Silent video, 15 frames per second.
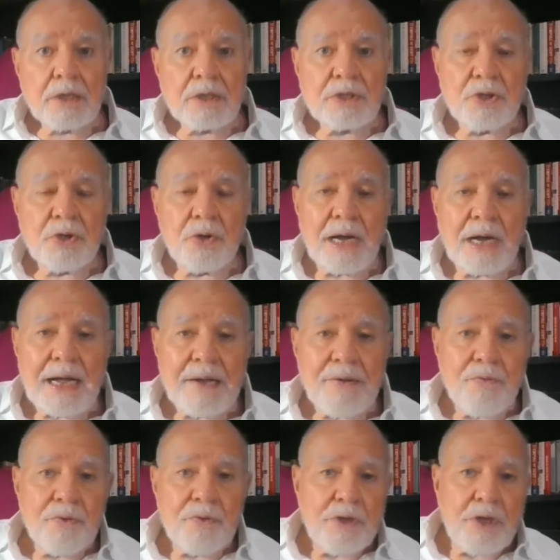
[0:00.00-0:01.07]
So I
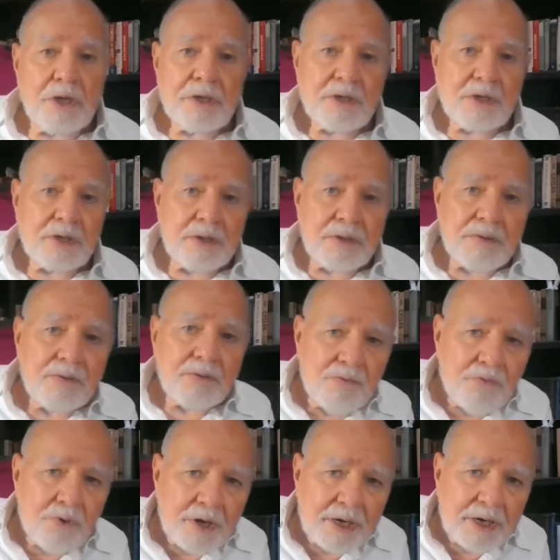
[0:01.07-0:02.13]
would not
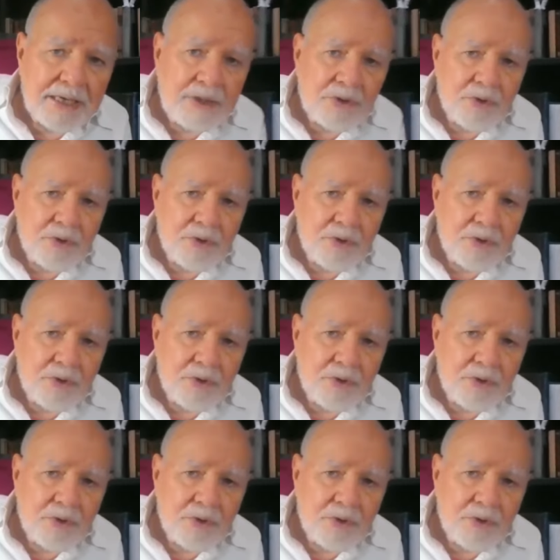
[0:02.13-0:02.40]
worry